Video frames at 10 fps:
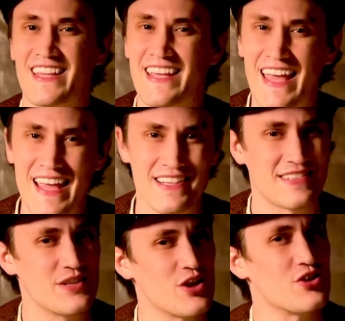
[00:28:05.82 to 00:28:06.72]
key is
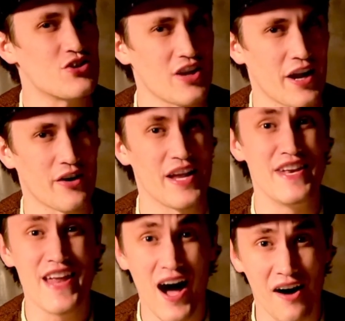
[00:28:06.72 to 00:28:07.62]
to just share
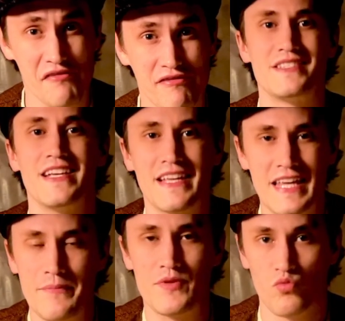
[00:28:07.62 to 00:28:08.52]
enough to
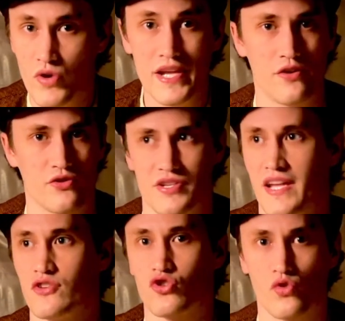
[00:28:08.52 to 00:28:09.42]
keep the readers
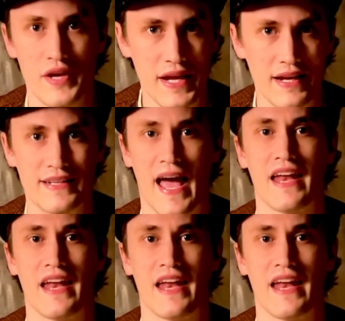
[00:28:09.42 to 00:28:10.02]
intrigued and